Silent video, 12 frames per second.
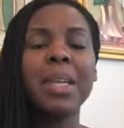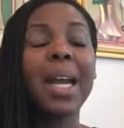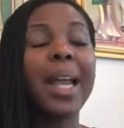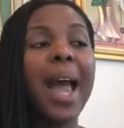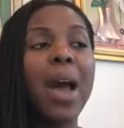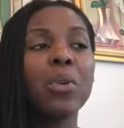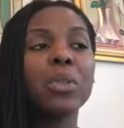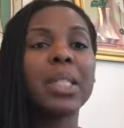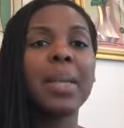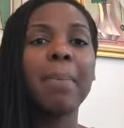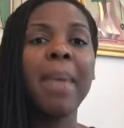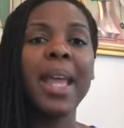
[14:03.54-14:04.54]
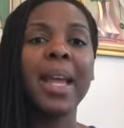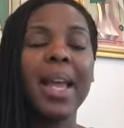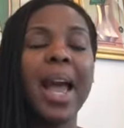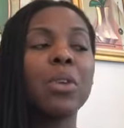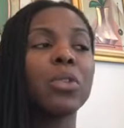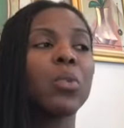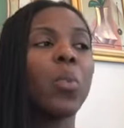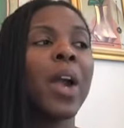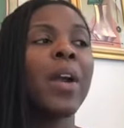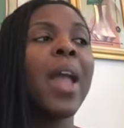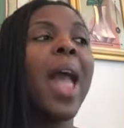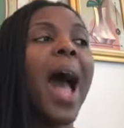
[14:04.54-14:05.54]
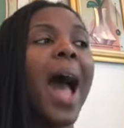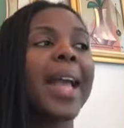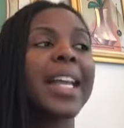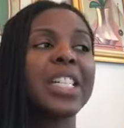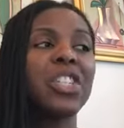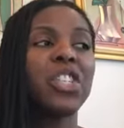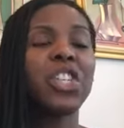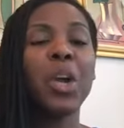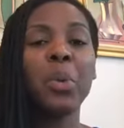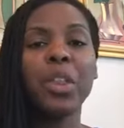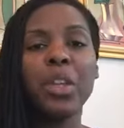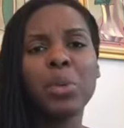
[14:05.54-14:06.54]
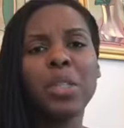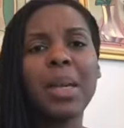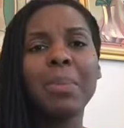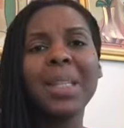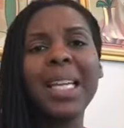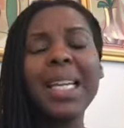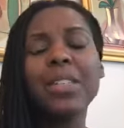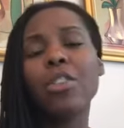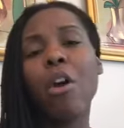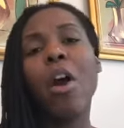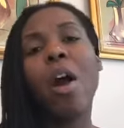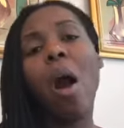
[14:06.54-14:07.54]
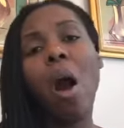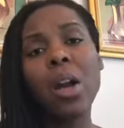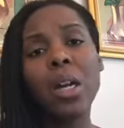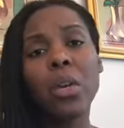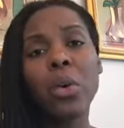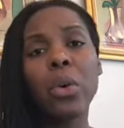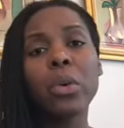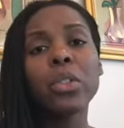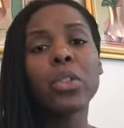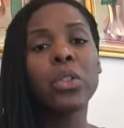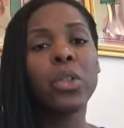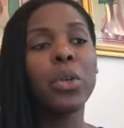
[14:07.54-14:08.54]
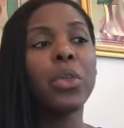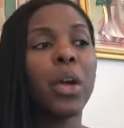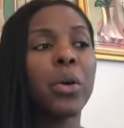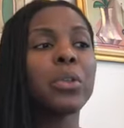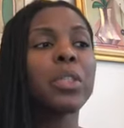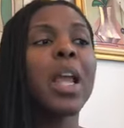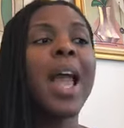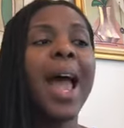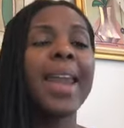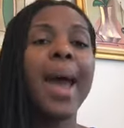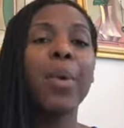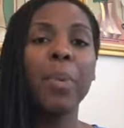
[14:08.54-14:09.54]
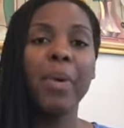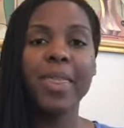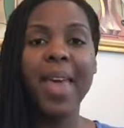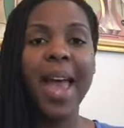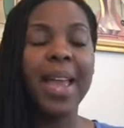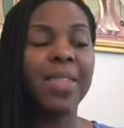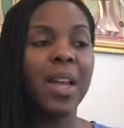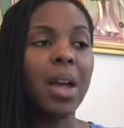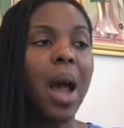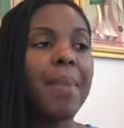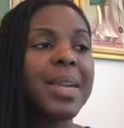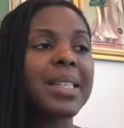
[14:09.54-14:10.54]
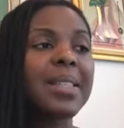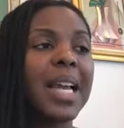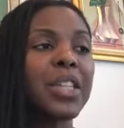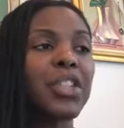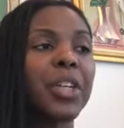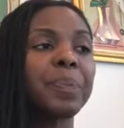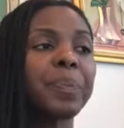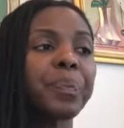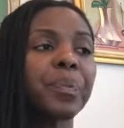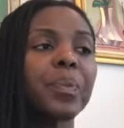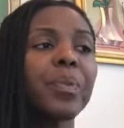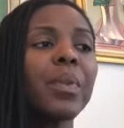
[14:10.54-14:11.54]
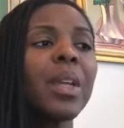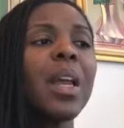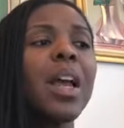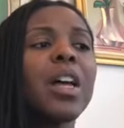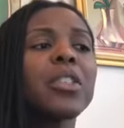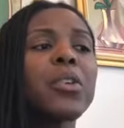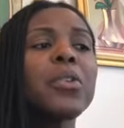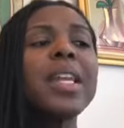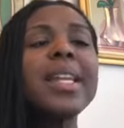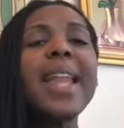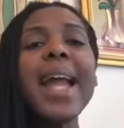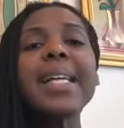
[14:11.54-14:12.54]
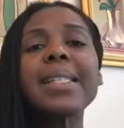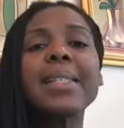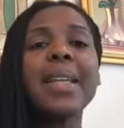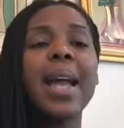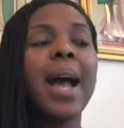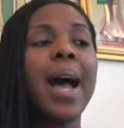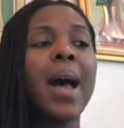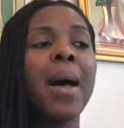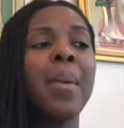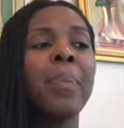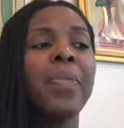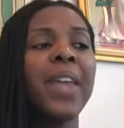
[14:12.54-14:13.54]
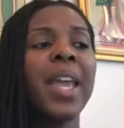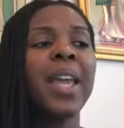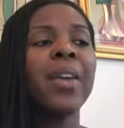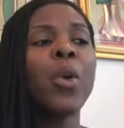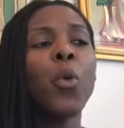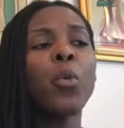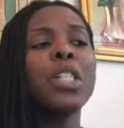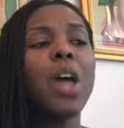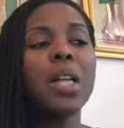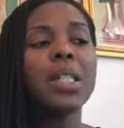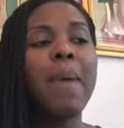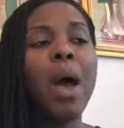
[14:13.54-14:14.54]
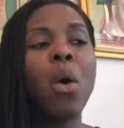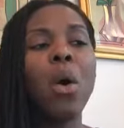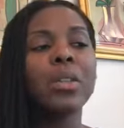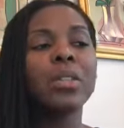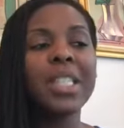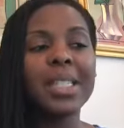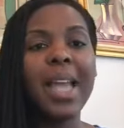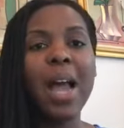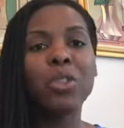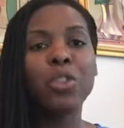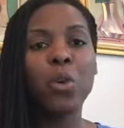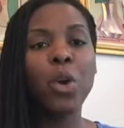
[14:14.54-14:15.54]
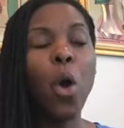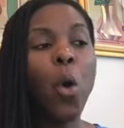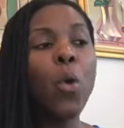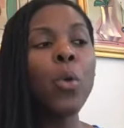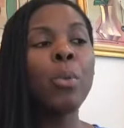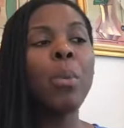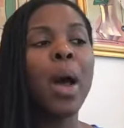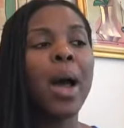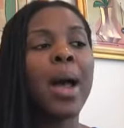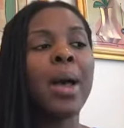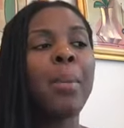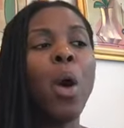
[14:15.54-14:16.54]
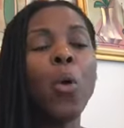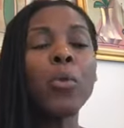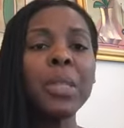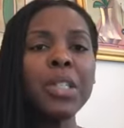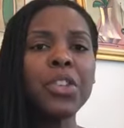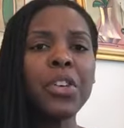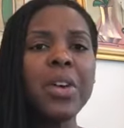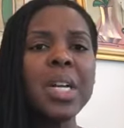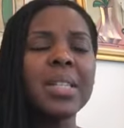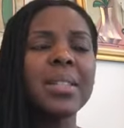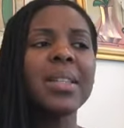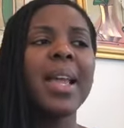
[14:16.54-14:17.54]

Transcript: accounts, bank accounts, where I can share with you some links or articles to those, and I will put that in the comment section. So the next thing, we talked about discounts on home insurance.